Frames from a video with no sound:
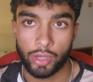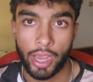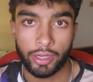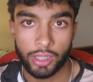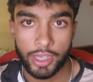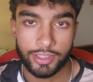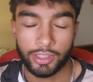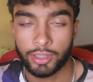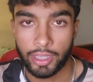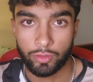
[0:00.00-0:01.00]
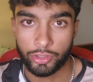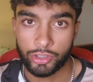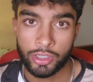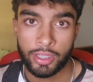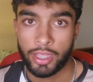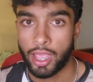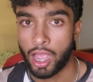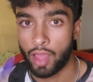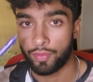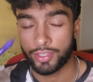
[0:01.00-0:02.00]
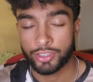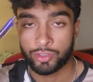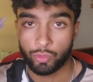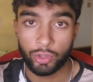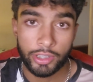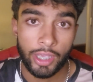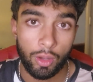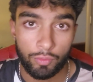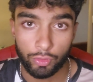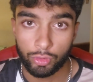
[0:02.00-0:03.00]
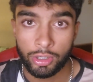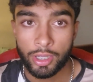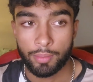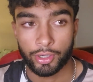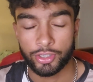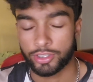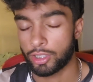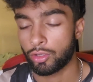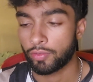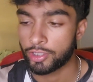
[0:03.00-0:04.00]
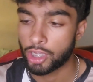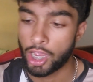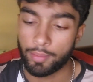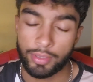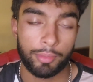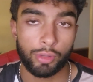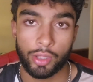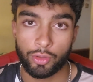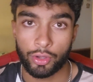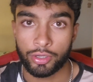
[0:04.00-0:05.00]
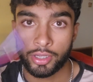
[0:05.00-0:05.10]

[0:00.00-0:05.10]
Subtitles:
analyzing language. This is really helpful because a lot of the time people are not